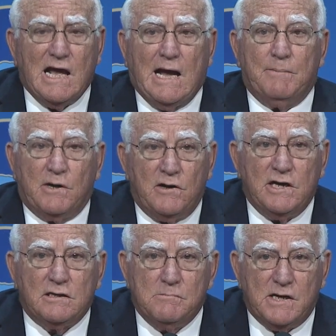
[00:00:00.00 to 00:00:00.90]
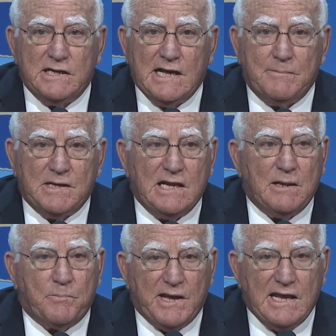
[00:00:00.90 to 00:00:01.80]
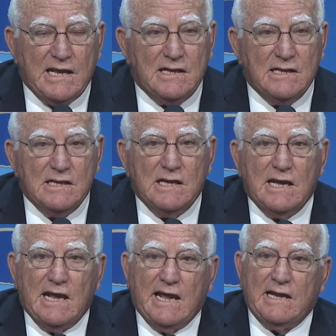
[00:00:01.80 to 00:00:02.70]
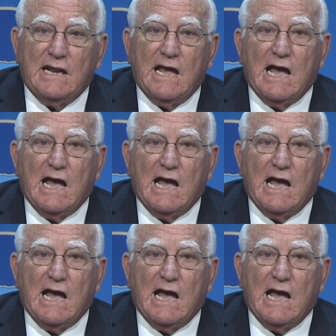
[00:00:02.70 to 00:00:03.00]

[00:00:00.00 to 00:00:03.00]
I'm earning the money I'm getting paid, and